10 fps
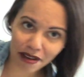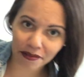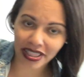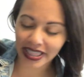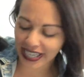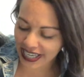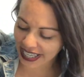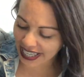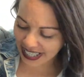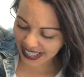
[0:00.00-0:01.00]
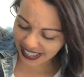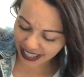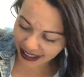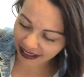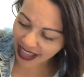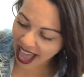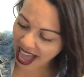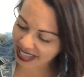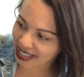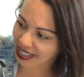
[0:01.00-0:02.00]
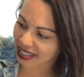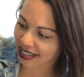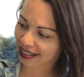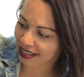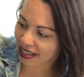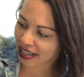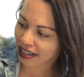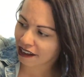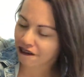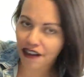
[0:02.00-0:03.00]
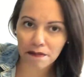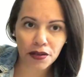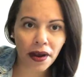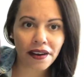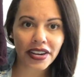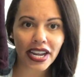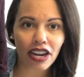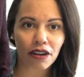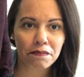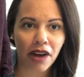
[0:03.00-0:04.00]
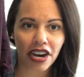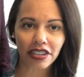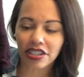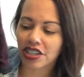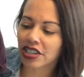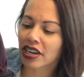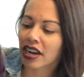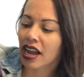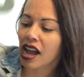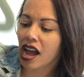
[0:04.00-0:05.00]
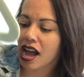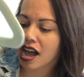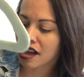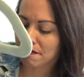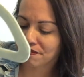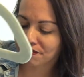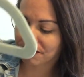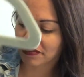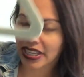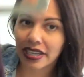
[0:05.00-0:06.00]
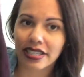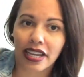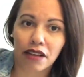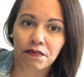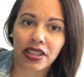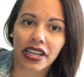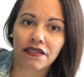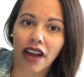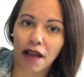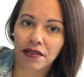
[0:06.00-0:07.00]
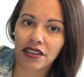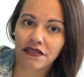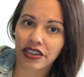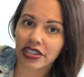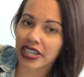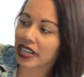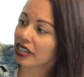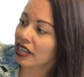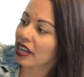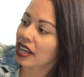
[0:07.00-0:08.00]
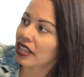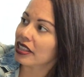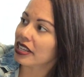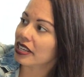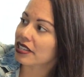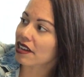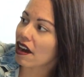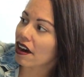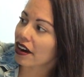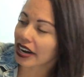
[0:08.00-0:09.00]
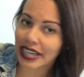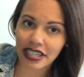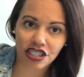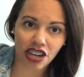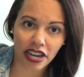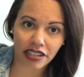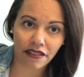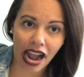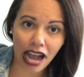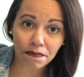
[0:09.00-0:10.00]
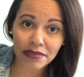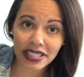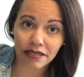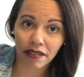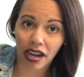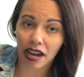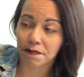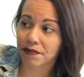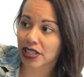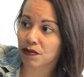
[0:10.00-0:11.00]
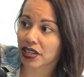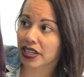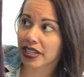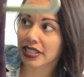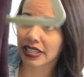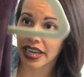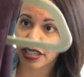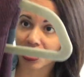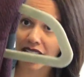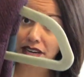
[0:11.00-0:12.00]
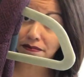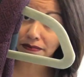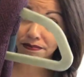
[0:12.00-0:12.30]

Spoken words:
out with these last February or March. It is a complete wrap conversion. These are Indijani wraps. This one is Nightshade.